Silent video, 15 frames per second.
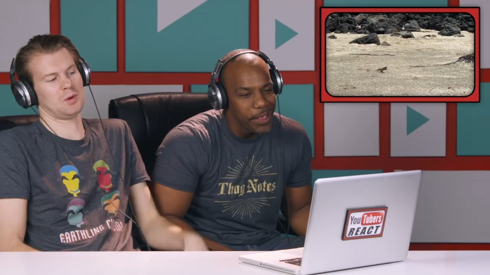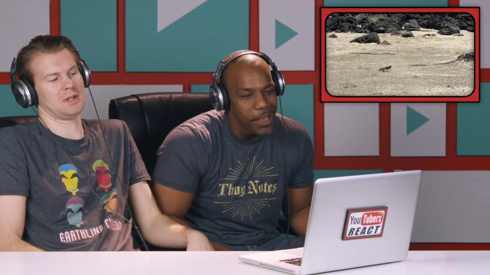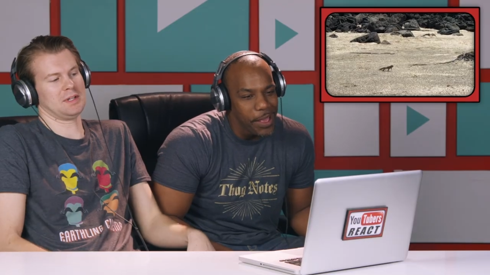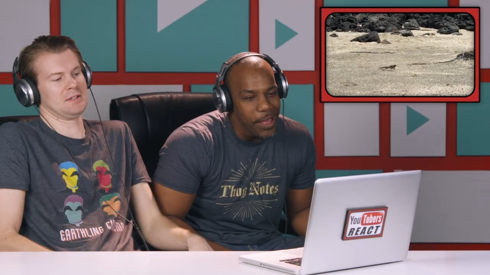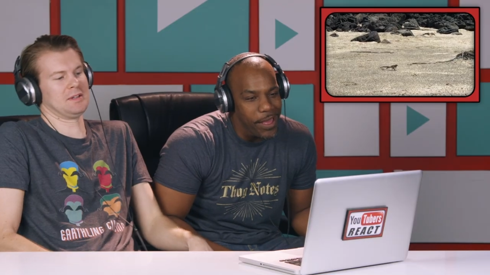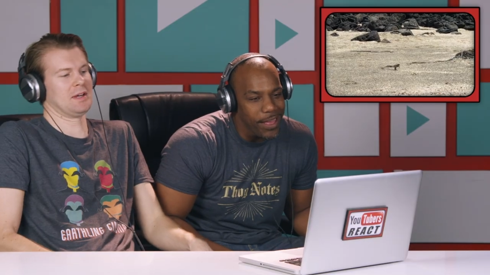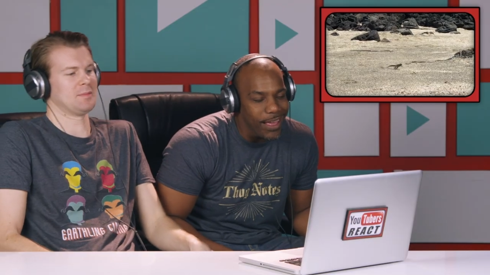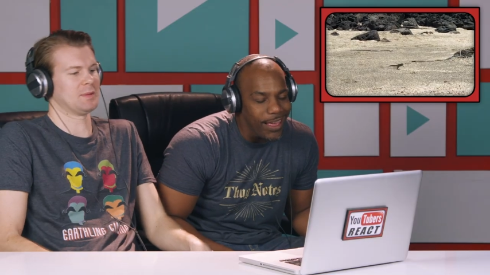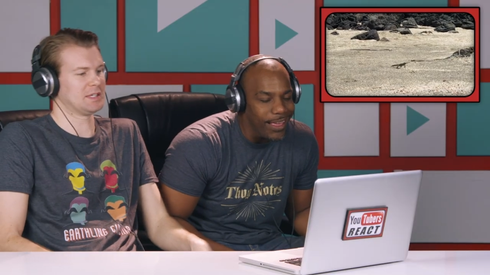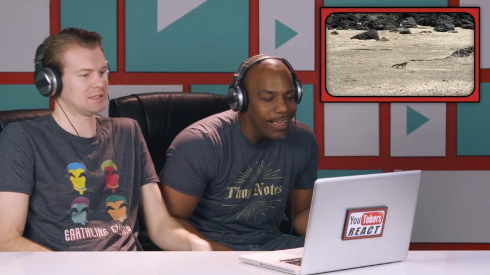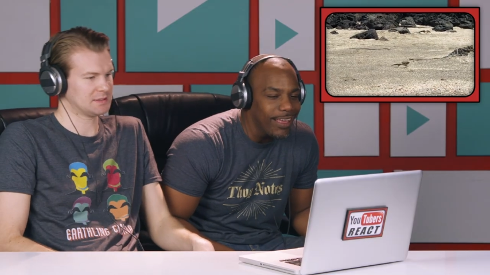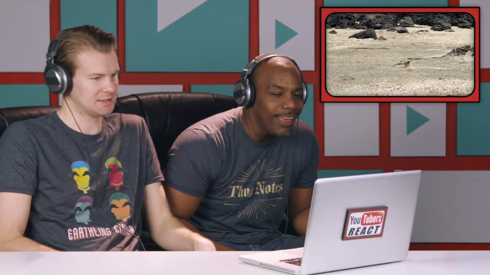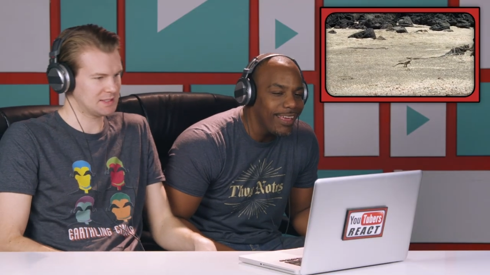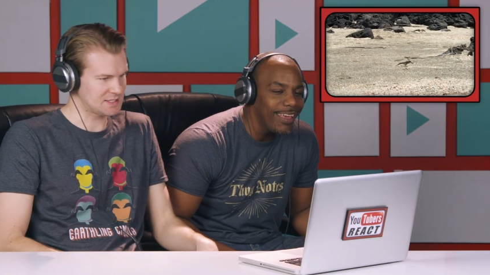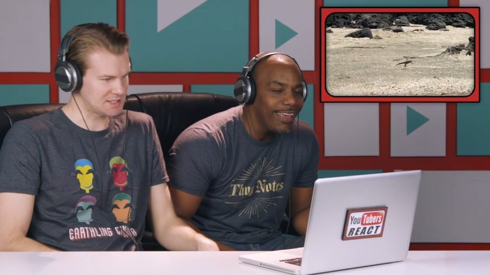Speaker 1: What a nightmare.
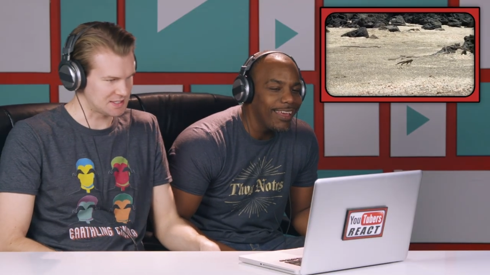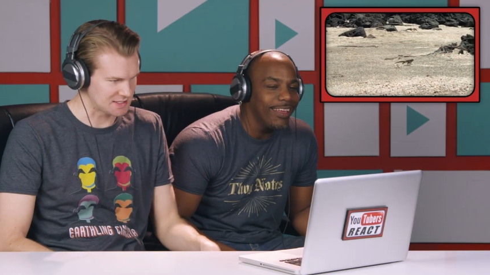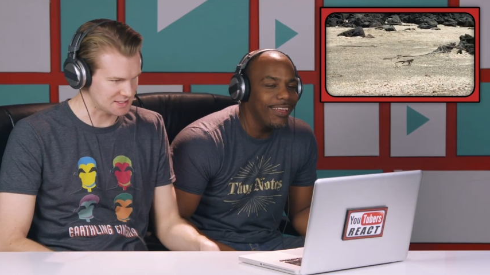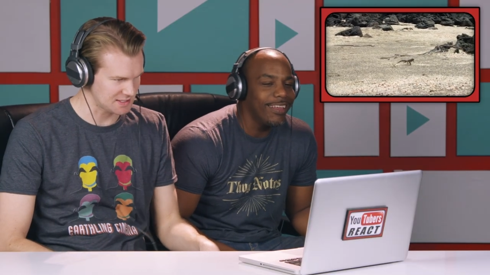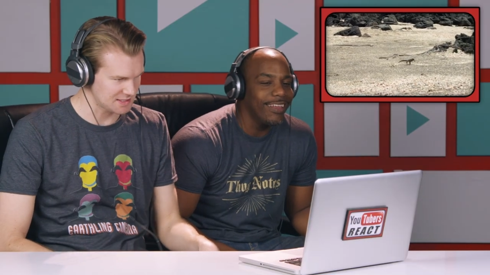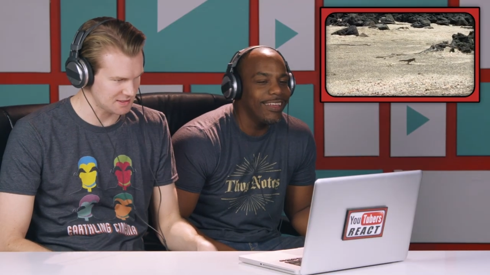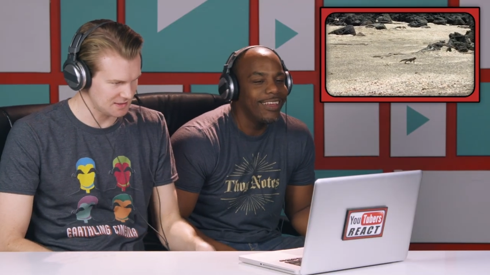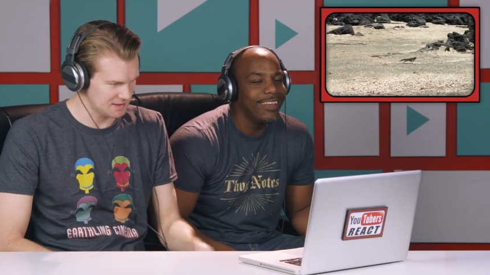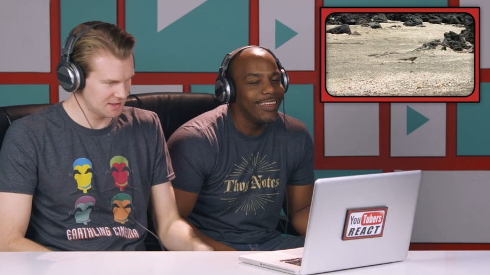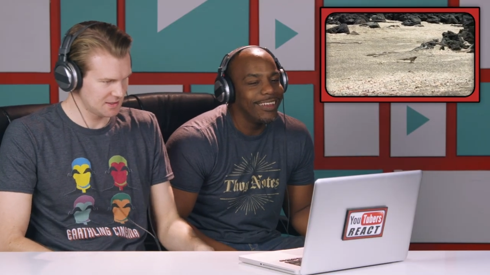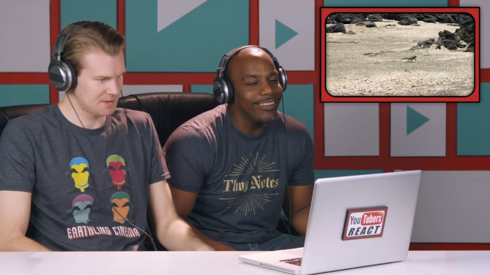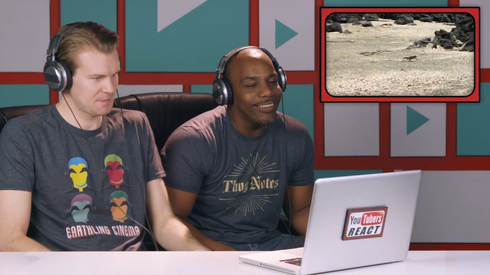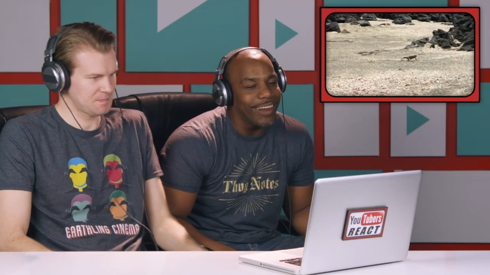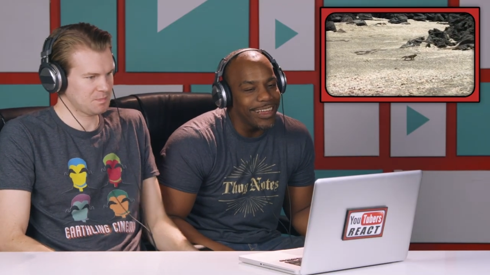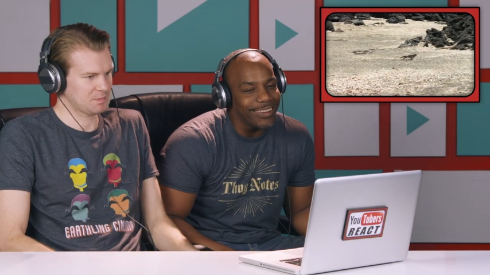This is
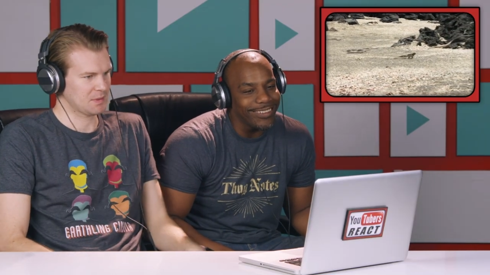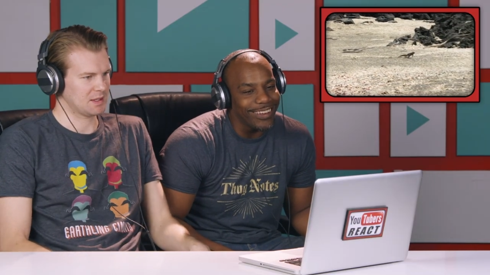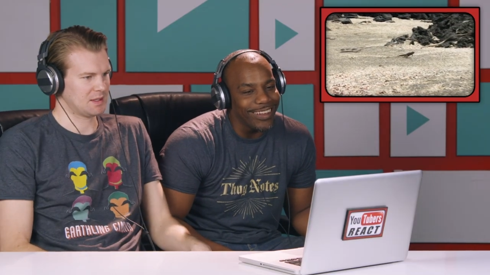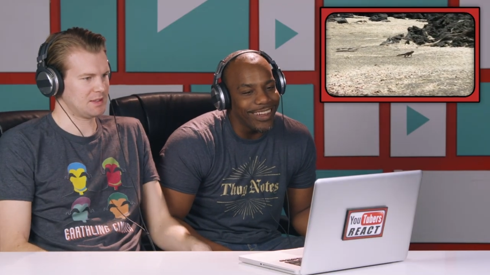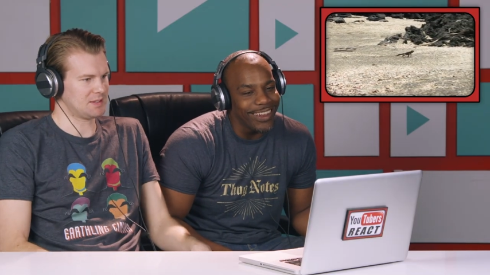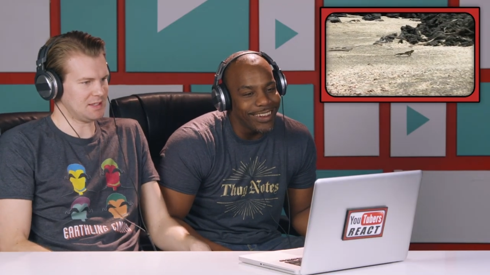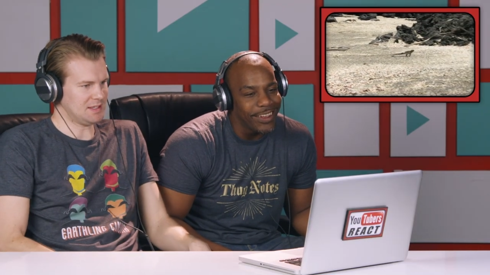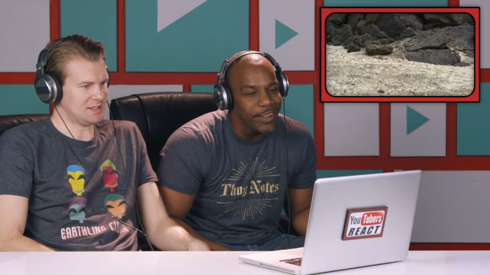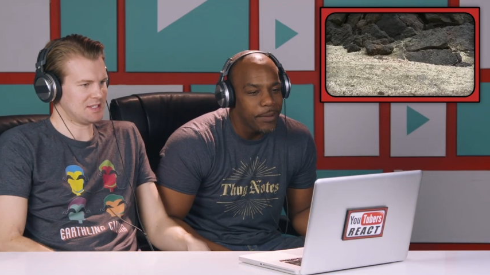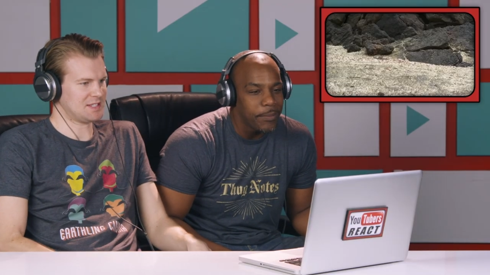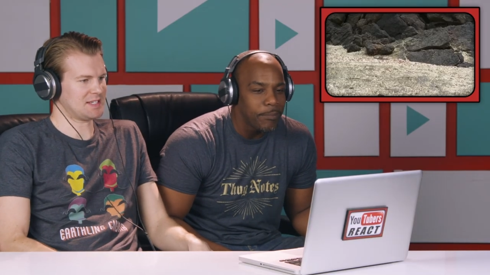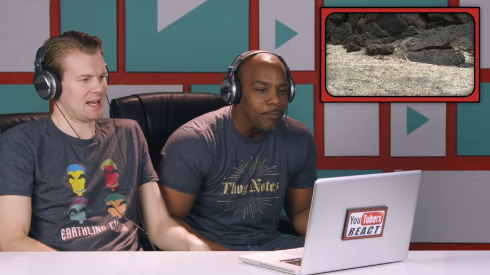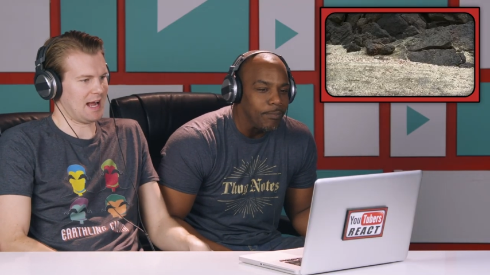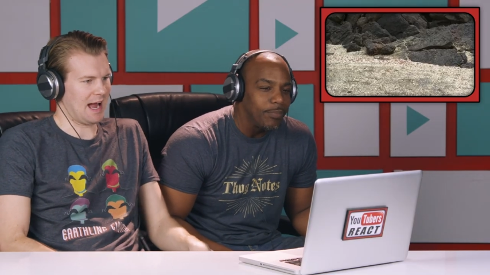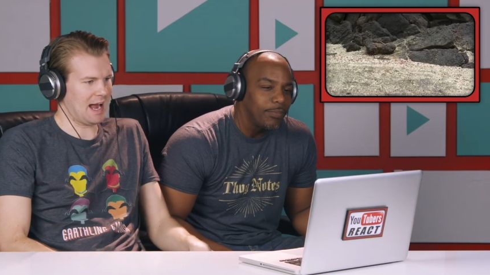Trackstar. This is
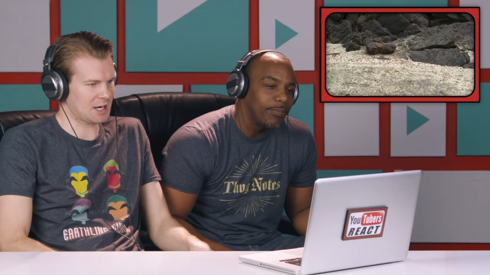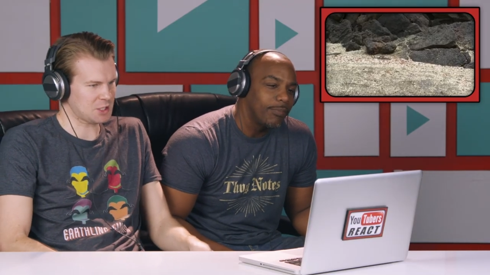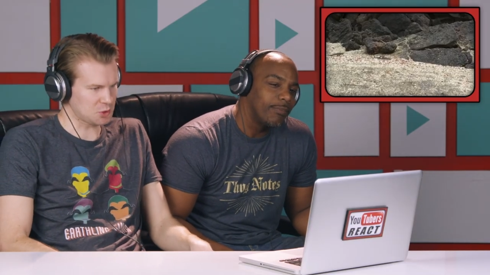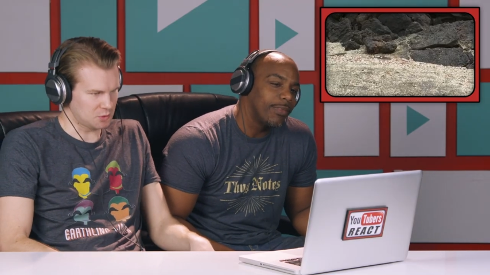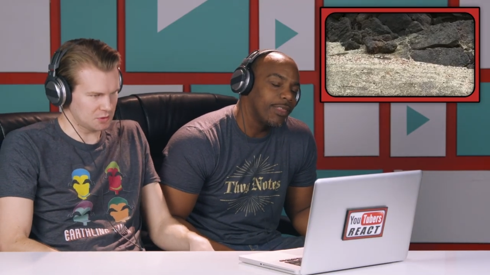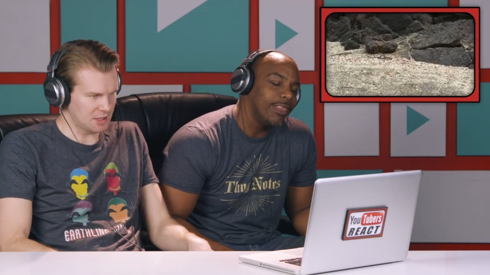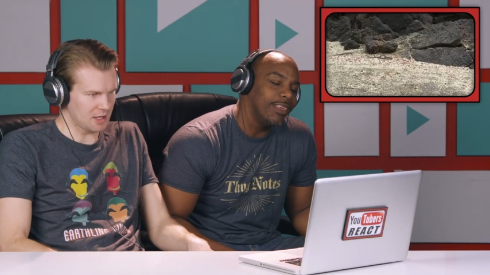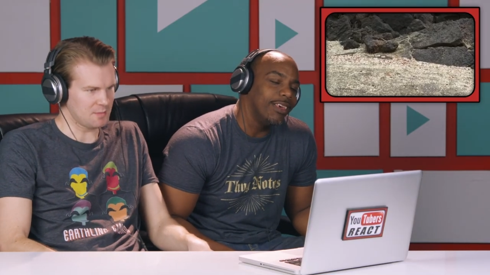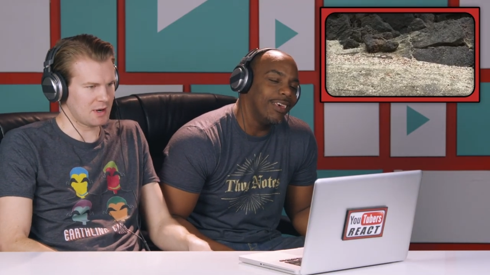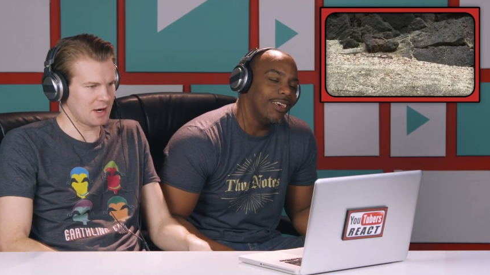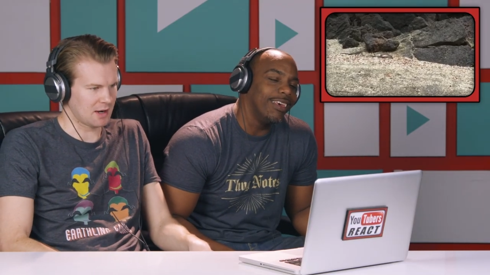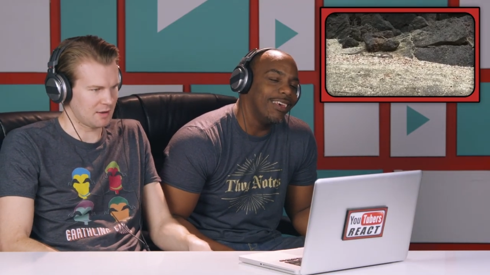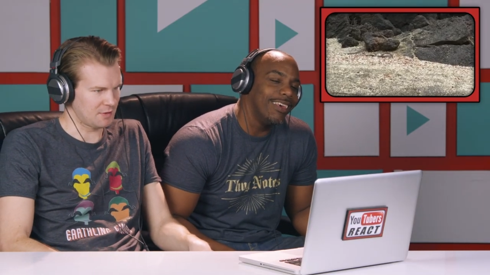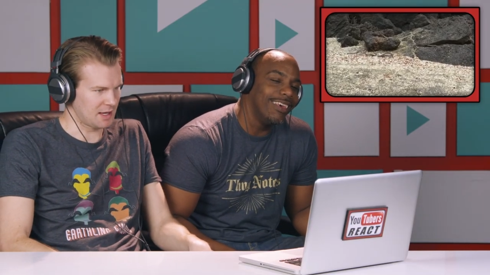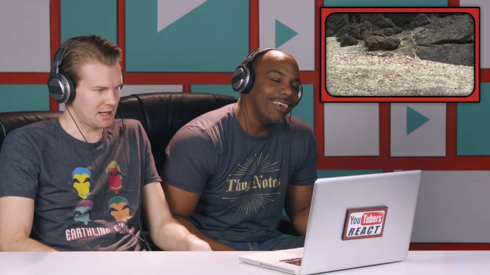an actual nightmare I've